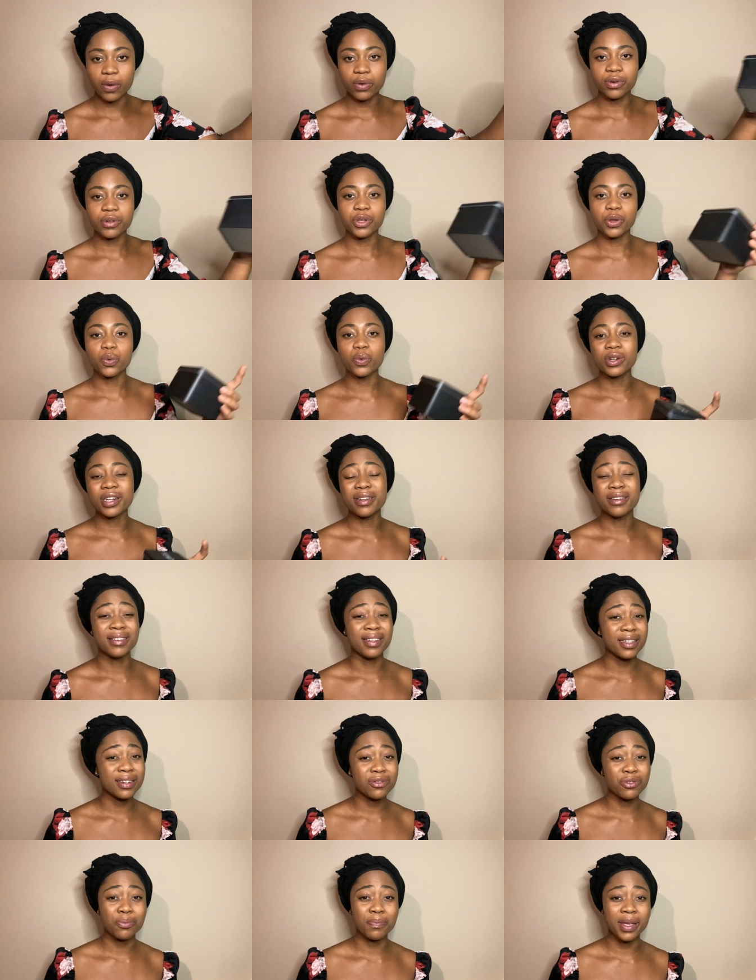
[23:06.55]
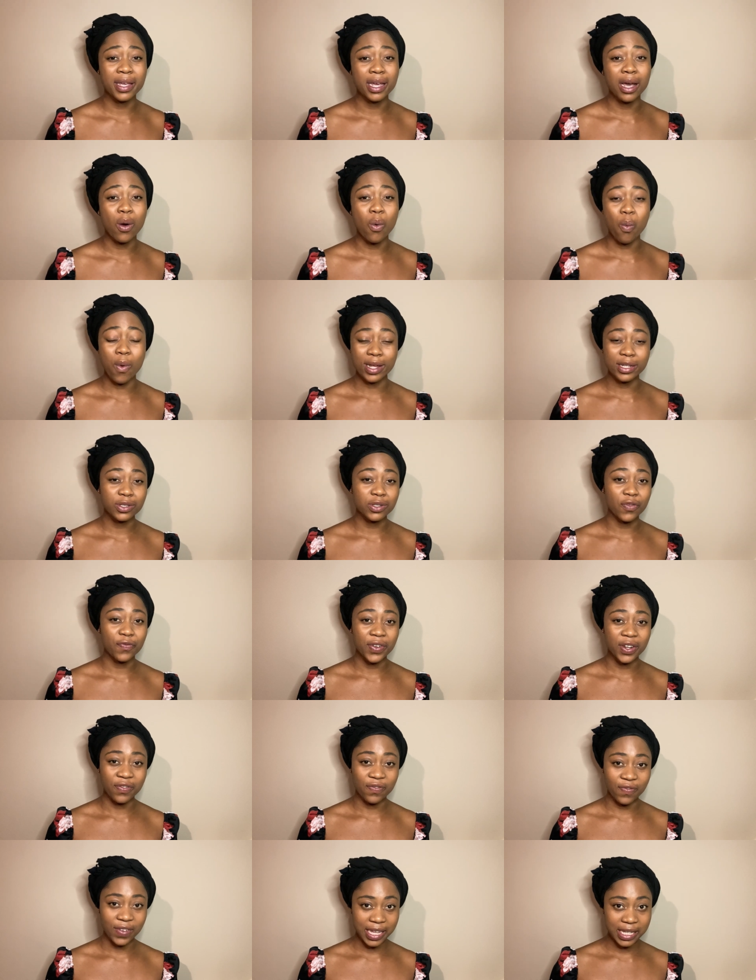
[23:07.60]
you would need to make a once-off
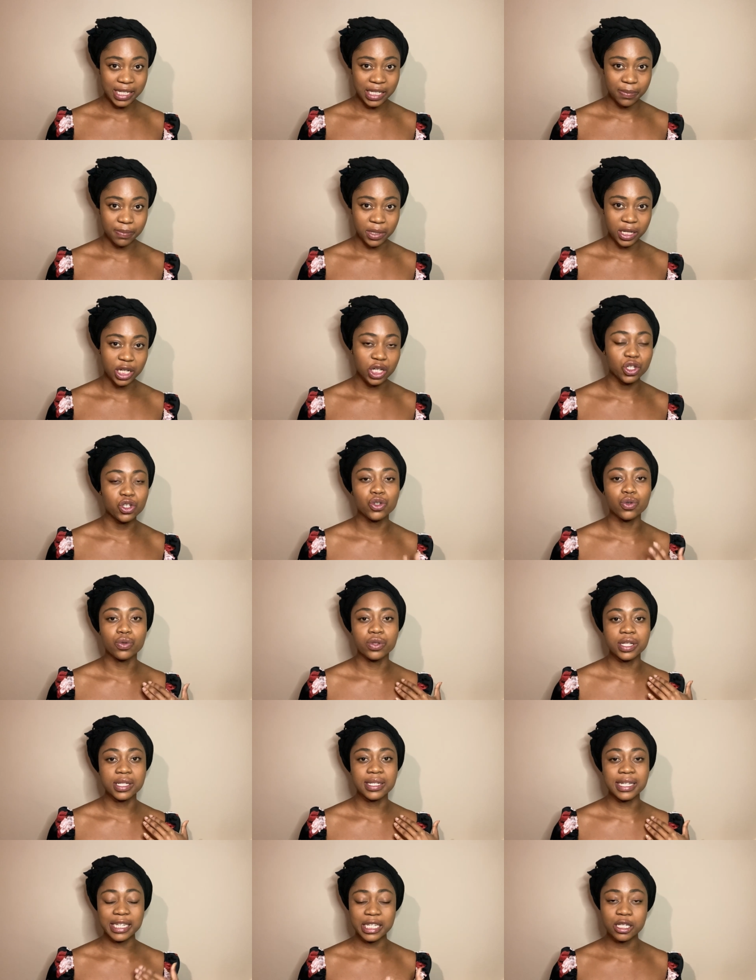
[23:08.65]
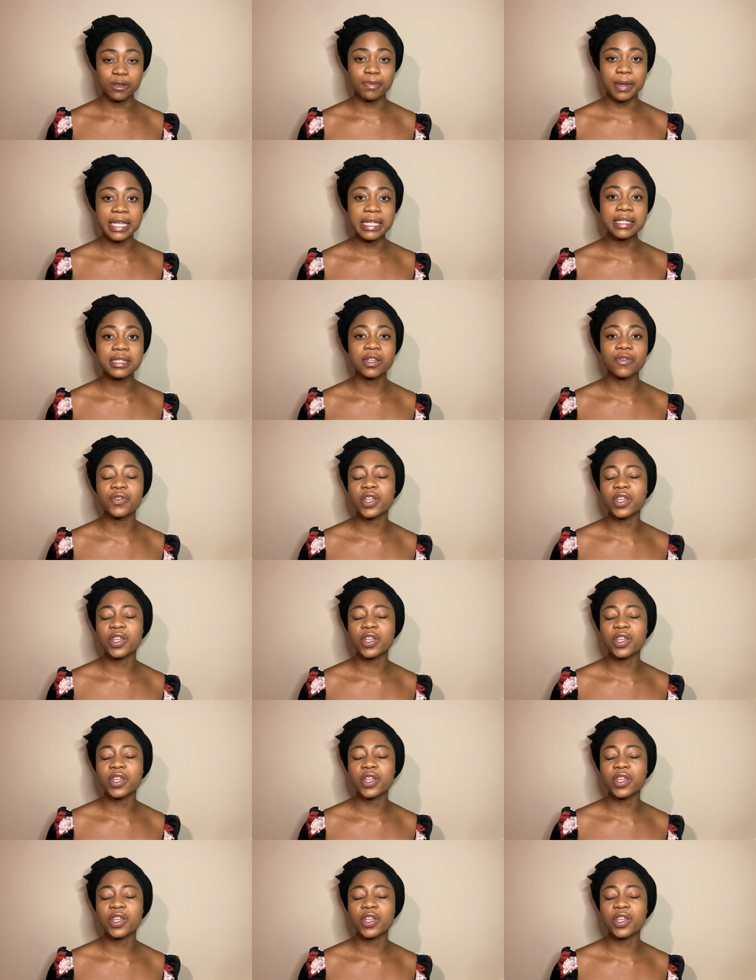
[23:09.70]
investment into this expensive.